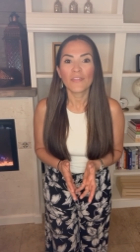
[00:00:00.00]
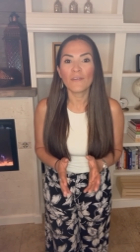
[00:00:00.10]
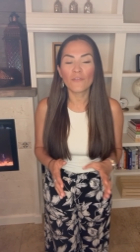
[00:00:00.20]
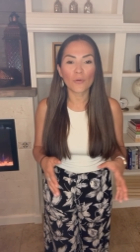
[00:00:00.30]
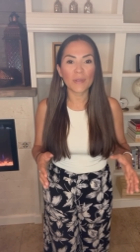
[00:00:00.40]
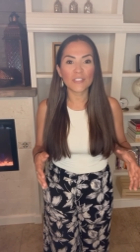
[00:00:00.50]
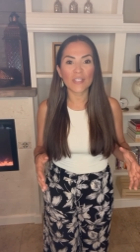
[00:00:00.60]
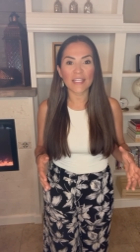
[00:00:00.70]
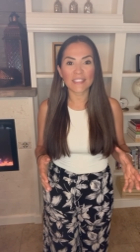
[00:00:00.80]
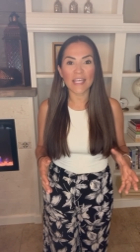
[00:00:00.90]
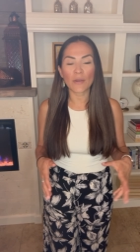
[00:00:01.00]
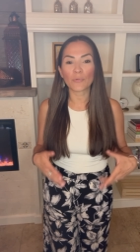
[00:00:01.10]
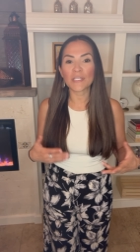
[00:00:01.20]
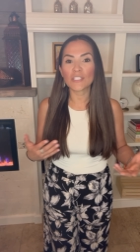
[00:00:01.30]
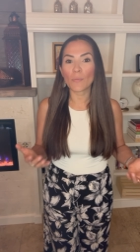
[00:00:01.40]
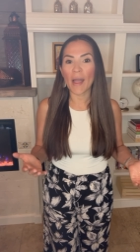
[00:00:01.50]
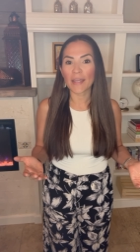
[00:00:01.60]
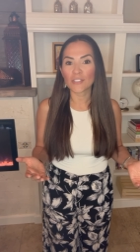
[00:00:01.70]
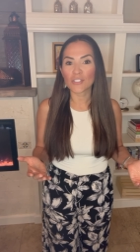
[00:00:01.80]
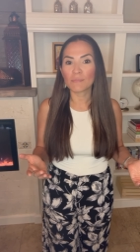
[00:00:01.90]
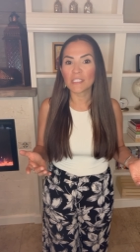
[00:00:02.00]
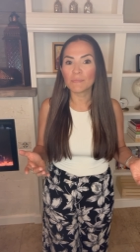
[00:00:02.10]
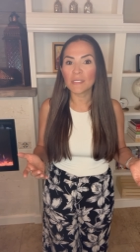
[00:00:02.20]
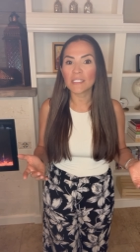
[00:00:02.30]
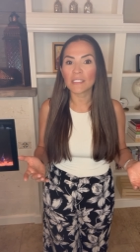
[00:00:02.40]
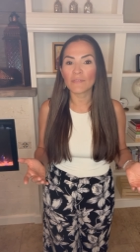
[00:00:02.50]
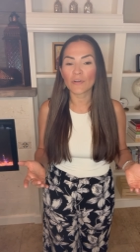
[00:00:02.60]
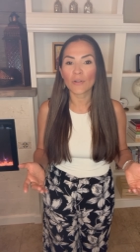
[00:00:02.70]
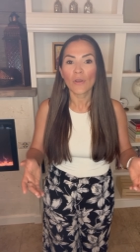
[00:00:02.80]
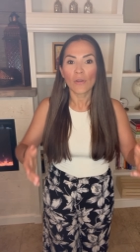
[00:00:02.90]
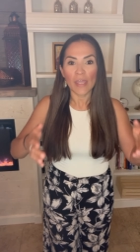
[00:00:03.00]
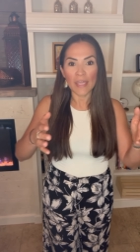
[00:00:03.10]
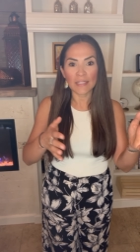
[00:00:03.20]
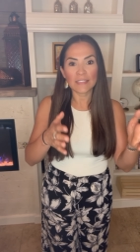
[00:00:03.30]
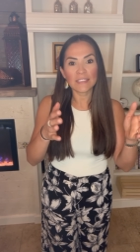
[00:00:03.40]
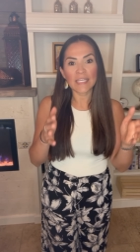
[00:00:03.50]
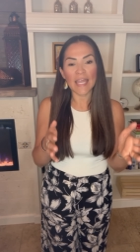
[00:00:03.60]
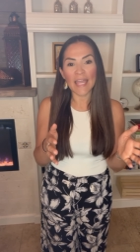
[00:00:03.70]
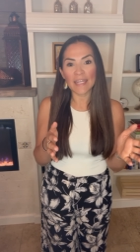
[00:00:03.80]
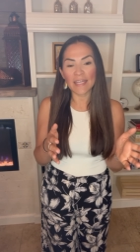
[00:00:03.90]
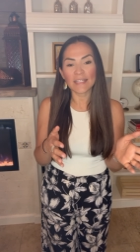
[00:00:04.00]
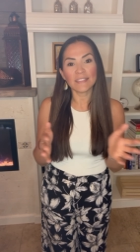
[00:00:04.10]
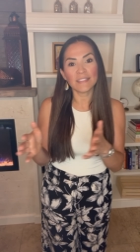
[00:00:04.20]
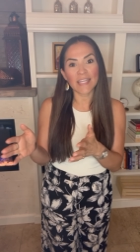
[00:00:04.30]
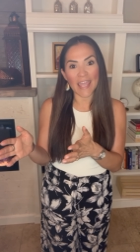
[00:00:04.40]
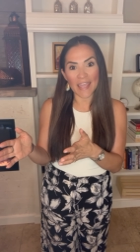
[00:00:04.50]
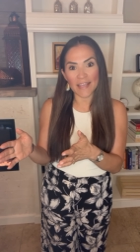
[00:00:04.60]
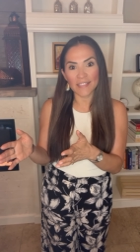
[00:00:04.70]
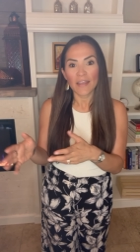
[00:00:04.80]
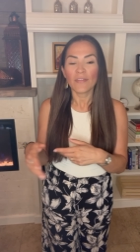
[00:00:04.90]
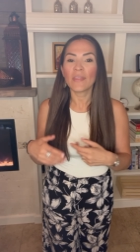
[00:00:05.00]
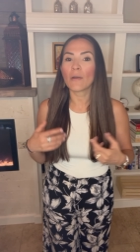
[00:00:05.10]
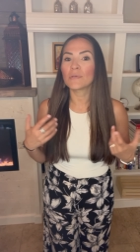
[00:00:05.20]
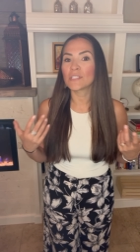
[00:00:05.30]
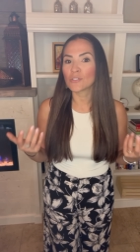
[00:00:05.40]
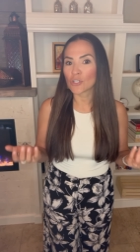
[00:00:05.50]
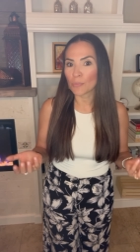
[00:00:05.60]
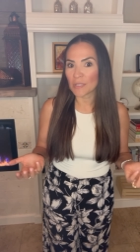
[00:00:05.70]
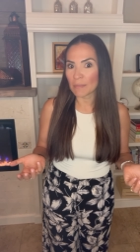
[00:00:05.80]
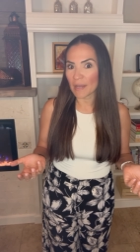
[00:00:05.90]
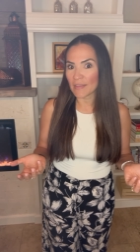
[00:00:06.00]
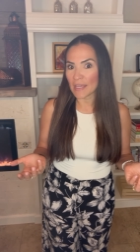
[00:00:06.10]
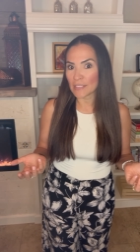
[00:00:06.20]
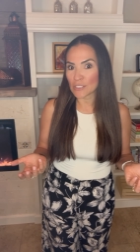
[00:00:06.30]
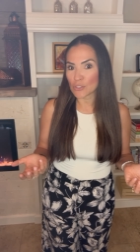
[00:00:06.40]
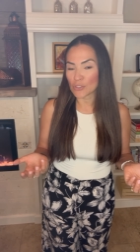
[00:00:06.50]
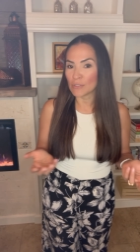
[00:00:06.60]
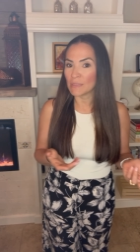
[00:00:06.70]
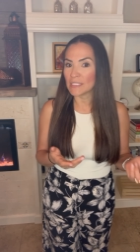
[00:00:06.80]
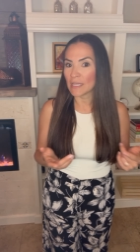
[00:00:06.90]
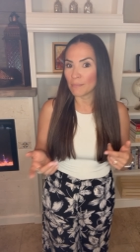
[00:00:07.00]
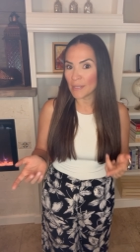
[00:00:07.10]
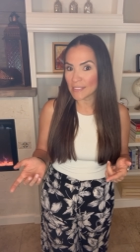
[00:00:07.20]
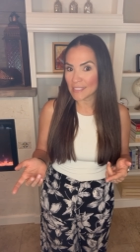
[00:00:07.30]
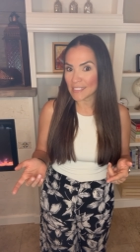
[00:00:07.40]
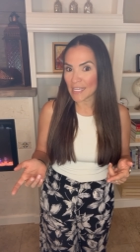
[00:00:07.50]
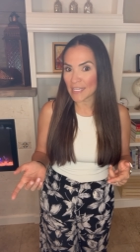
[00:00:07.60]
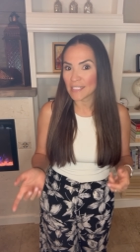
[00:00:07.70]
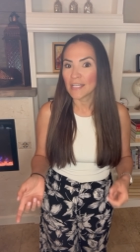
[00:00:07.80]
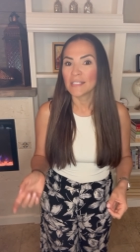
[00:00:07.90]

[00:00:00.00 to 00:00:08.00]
the verbiage that said resale packages must be delivered in 10 days. That was interpreted by the industry to mean 10 business days